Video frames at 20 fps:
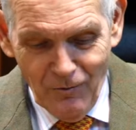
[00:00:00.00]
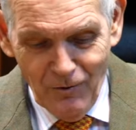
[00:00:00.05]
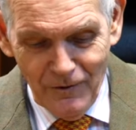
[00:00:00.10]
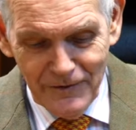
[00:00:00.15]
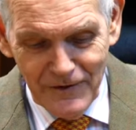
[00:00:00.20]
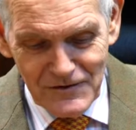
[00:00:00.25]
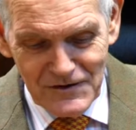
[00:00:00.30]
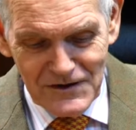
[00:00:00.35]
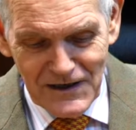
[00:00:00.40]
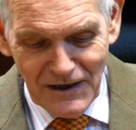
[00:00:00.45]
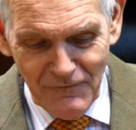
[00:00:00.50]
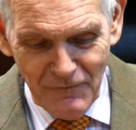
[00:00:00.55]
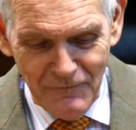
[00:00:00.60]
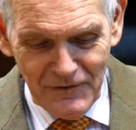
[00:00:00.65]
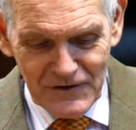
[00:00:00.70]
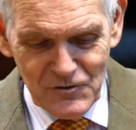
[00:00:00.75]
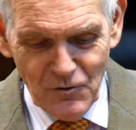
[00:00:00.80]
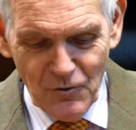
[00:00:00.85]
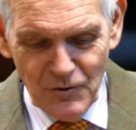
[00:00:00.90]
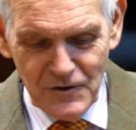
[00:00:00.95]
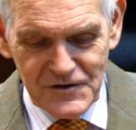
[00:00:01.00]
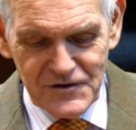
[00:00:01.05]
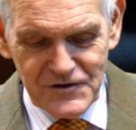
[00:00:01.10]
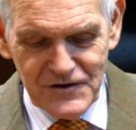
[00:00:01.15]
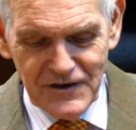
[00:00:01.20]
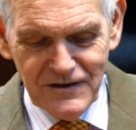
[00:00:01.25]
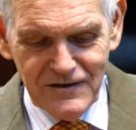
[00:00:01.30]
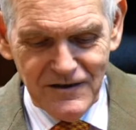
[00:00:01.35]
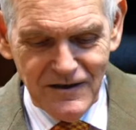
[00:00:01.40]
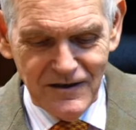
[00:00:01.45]
What those clever Victorians
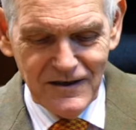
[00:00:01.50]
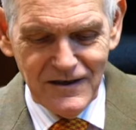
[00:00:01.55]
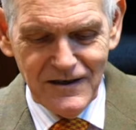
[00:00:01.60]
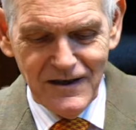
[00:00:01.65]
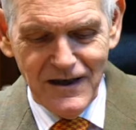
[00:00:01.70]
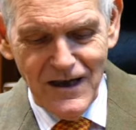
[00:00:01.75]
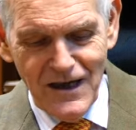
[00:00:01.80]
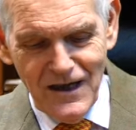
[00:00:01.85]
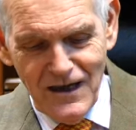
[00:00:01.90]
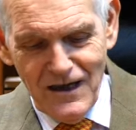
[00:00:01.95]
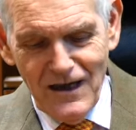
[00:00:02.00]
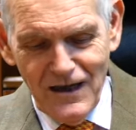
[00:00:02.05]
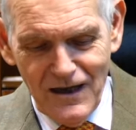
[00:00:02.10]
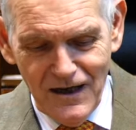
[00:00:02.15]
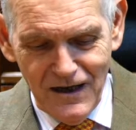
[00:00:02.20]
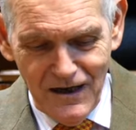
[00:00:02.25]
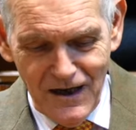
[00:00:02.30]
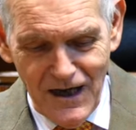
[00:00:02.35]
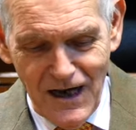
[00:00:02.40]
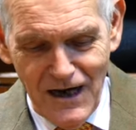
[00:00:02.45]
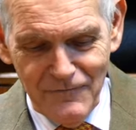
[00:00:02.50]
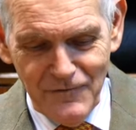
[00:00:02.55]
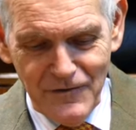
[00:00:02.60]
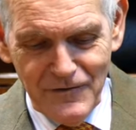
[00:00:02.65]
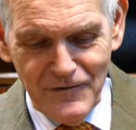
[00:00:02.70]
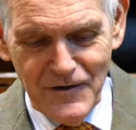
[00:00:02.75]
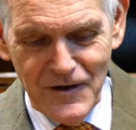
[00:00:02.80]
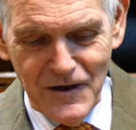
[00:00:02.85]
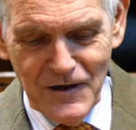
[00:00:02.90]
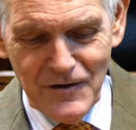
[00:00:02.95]
did,
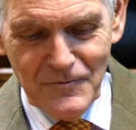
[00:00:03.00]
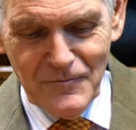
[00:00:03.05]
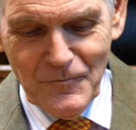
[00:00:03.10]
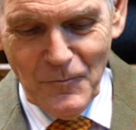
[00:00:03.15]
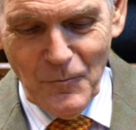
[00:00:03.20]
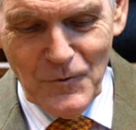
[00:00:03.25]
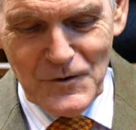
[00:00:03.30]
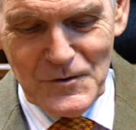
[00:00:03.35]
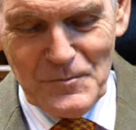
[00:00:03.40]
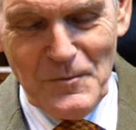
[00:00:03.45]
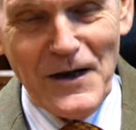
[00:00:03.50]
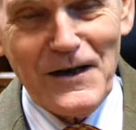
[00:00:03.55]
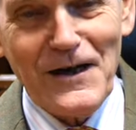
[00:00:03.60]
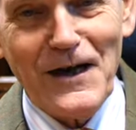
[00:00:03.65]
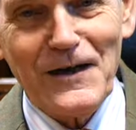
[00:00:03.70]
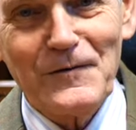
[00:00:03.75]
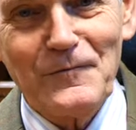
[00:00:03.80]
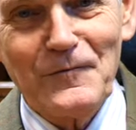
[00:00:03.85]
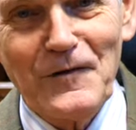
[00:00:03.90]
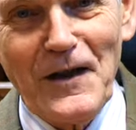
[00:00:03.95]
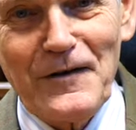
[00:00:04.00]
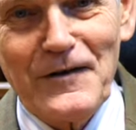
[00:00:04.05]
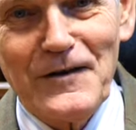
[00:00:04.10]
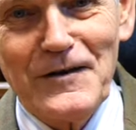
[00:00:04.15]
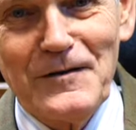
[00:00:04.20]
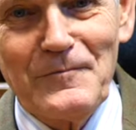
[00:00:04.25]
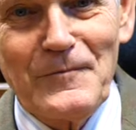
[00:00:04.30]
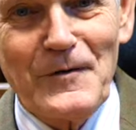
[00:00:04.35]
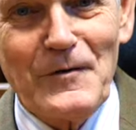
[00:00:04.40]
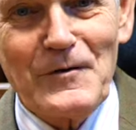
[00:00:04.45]
everything was made out of
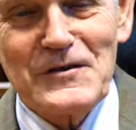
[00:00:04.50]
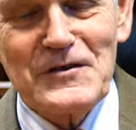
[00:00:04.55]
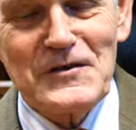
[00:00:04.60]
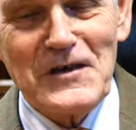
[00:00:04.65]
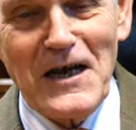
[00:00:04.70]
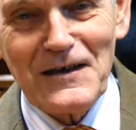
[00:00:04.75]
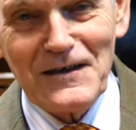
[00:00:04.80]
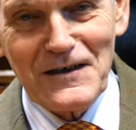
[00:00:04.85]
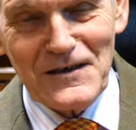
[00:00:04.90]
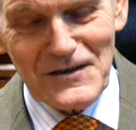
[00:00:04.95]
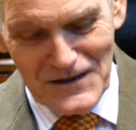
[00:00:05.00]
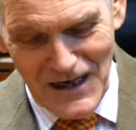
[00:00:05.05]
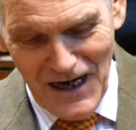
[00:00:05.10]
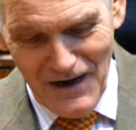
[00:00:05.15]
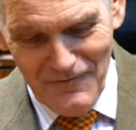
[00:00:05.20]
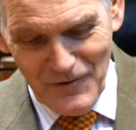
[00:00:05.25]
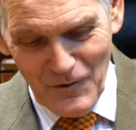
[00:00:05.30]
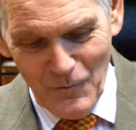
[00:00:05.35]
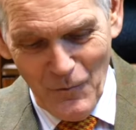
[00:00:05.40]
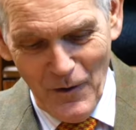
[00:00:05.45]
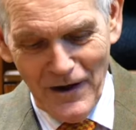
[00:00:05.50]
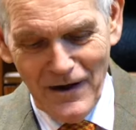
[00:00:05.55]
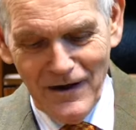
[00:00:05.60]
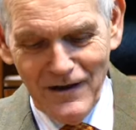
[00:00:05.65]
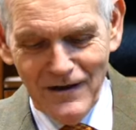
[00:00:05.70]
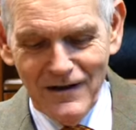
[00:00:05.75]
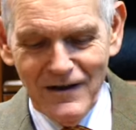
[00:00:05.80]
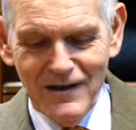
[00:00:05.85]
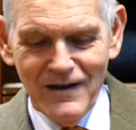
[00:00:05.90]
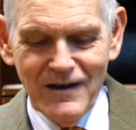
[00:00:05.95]
leather, there are saddlers everywhere.